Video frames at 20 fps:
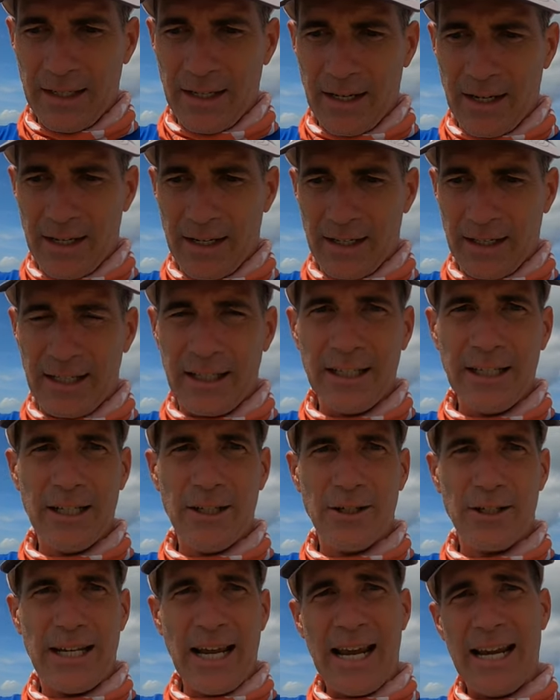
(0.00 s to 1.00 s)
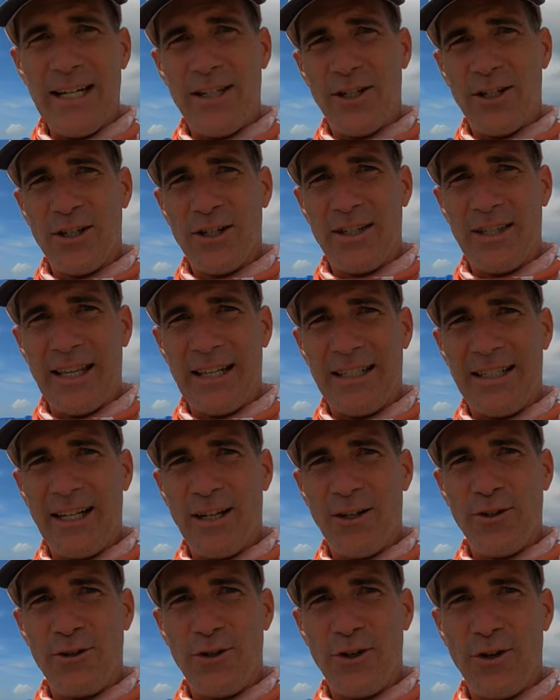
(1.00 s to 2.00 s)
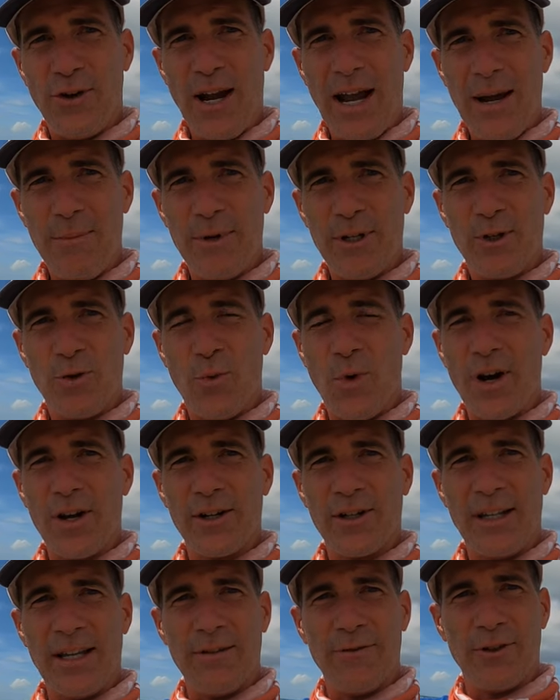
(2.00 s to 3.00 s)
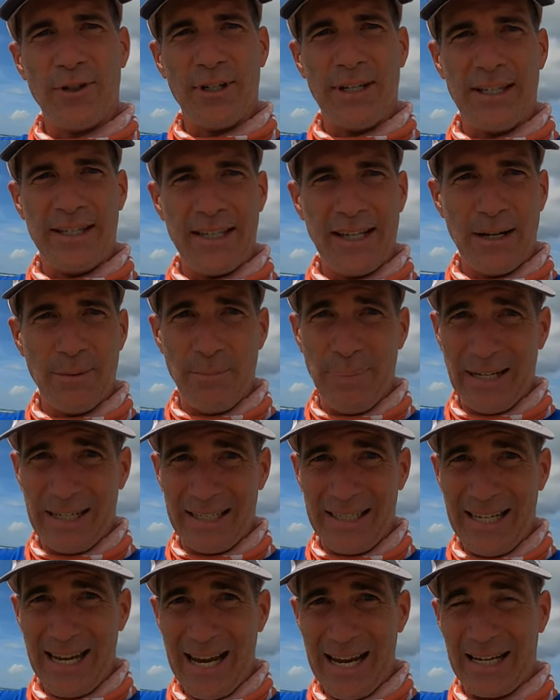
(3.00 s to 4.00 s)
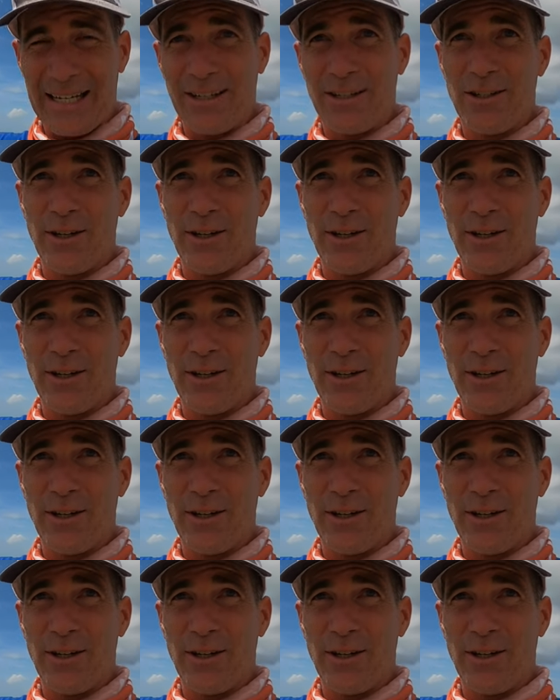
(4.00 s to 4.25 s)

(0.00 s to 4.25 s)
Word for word: uh, clear gauges that tells you how much water level is in a big tank.